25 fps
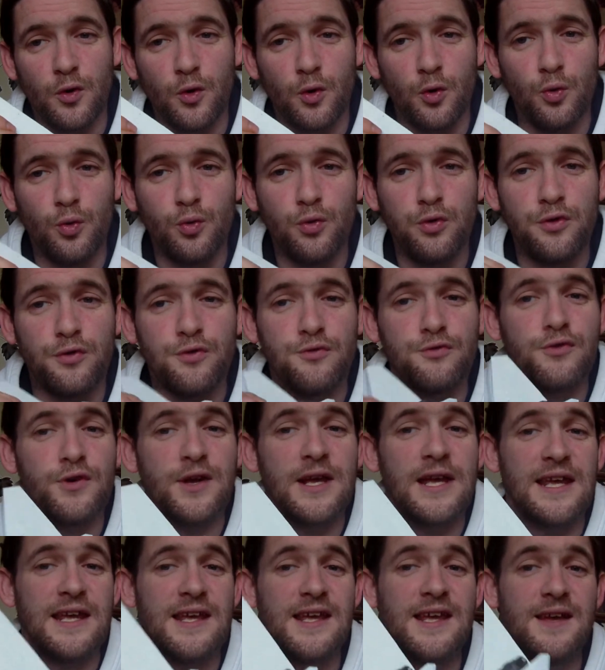all
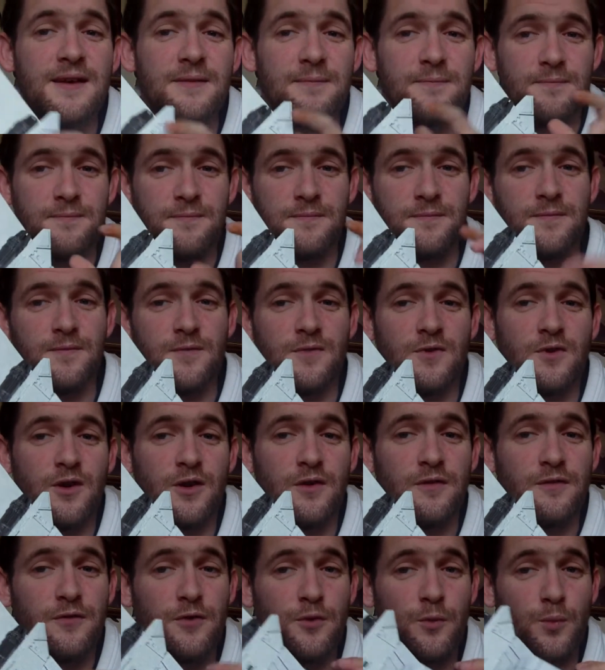3
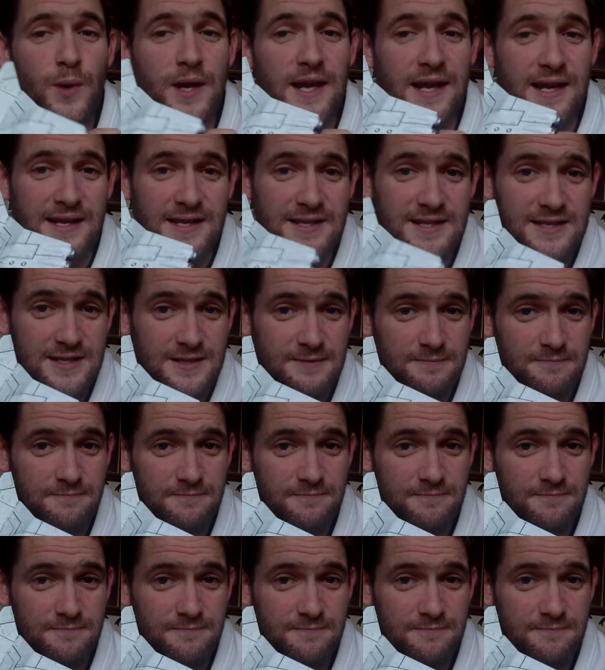of the wings,